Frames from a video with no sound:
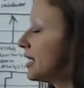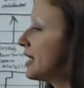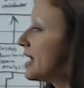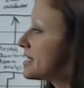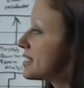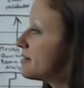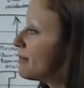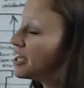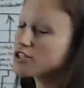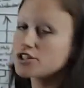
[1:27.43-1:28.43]
is to
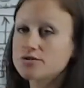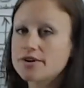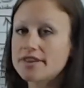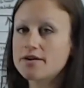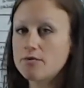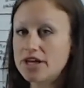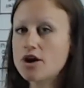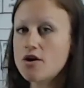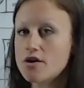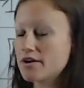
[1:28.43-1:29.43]
make sure that we
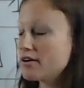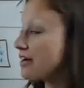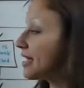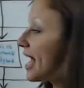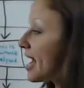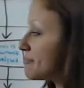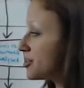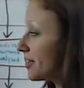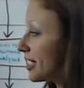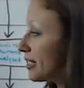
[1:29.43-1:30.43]
are
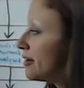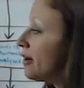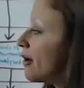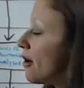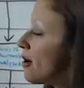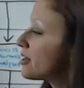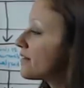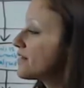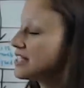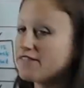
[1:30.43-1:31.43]
capturing all
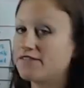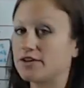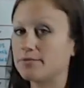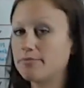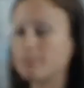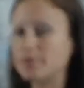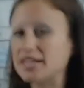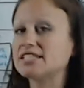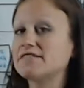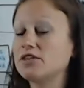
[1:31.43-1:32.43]
of the different
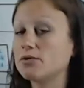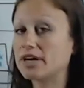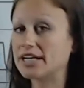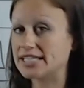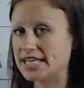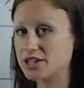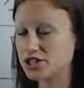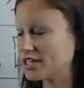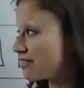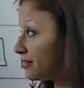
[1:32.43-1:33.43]
pieces of the
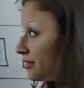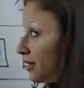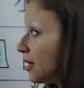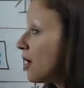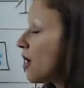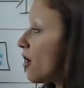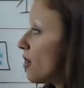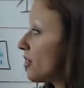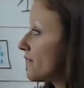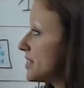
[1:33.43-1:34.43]
organization,
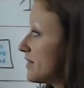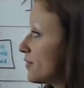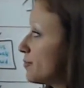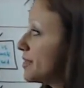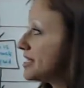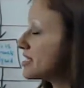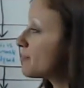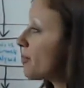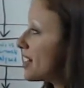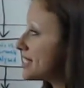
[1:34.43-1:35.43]
all of the different business
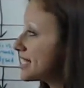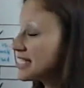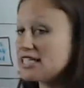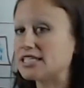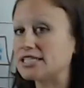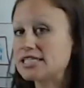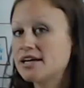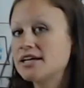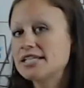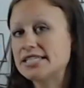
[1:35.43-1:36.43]
processes,
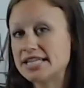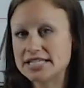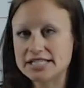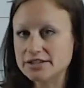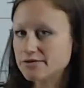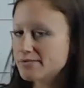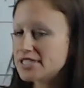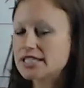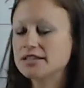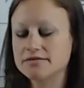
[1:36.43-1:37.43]

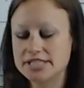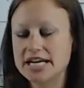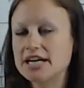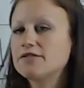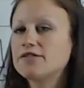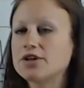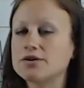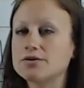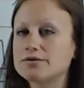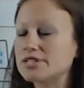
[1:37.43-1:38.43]
systems, data
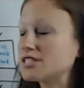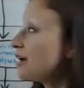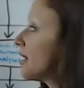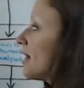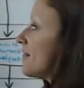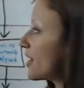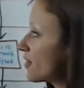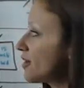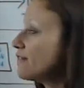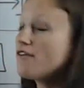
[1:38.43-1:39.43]
flows that
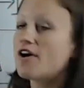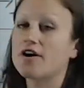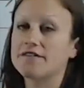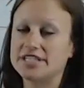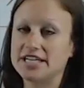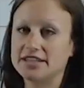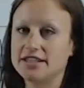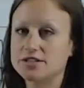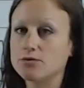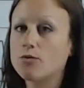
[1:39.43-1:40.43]
are involved in
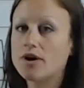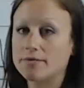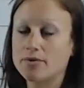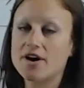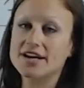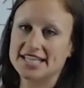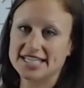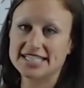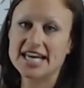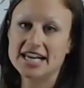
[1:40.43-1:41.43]
this one
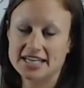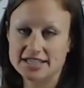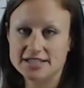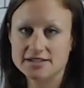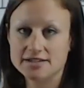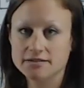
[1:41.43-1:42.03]
process that is